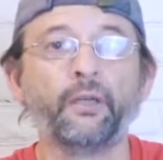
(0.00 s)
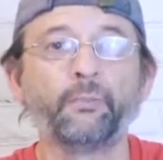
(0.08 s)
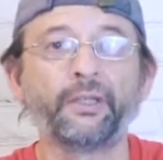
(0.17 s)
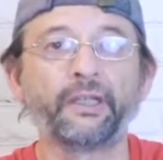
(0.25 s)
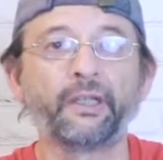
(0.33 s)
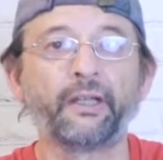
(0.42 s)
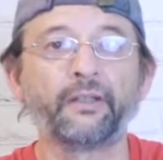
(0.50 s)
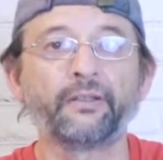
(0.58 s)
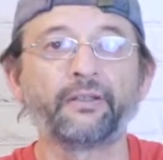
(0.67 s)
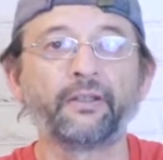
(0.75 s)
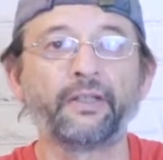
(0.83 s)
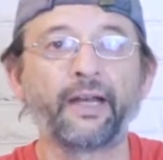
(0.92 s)

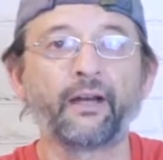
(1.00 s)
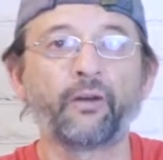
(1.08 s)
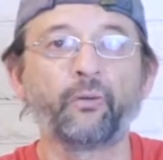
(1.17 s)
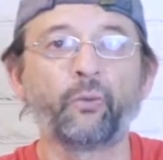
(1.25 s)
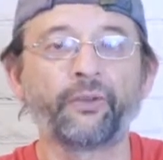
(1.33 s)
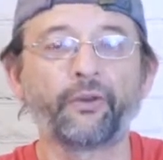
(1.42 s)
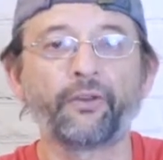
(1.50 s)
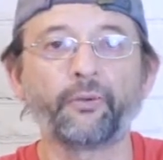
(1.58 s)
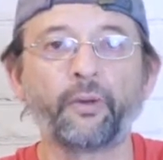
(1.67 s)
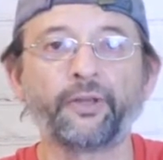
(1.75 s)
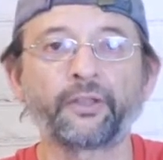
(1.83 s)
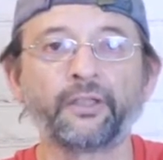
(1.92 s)
because now with all the
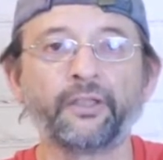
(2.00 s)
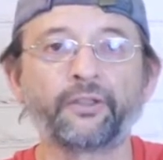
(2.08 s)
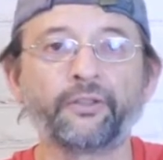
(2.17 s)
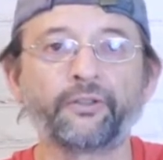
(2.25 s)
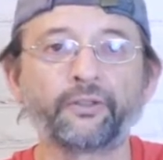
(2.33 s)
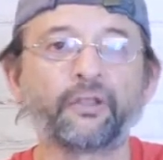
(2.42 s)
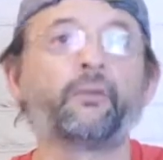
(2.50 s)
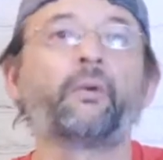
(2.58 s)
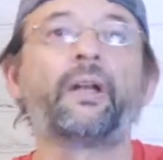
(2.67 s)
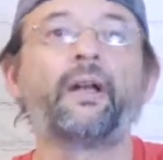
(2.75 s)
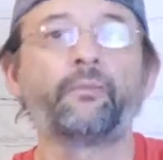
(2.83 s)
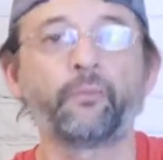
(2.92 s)
weather conditions, they're going to
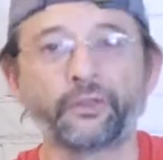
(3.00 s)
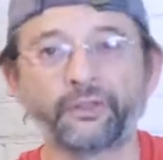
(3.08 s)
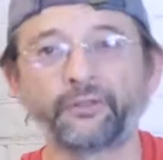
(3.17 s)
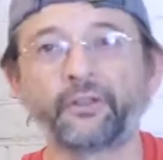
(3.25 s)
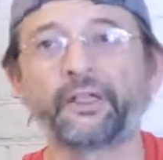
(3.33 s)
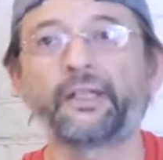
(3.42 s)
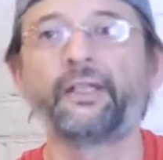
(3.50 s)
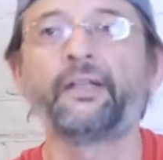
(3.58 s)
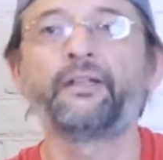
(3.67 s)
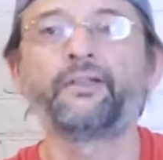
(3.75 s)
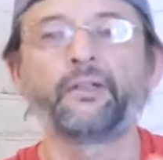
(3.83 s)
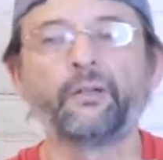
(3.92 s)
want to have them restrung
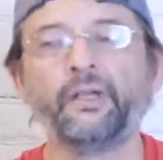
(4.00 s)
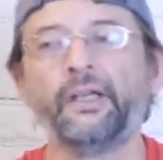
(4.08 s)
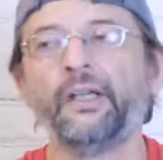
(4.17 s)
again. So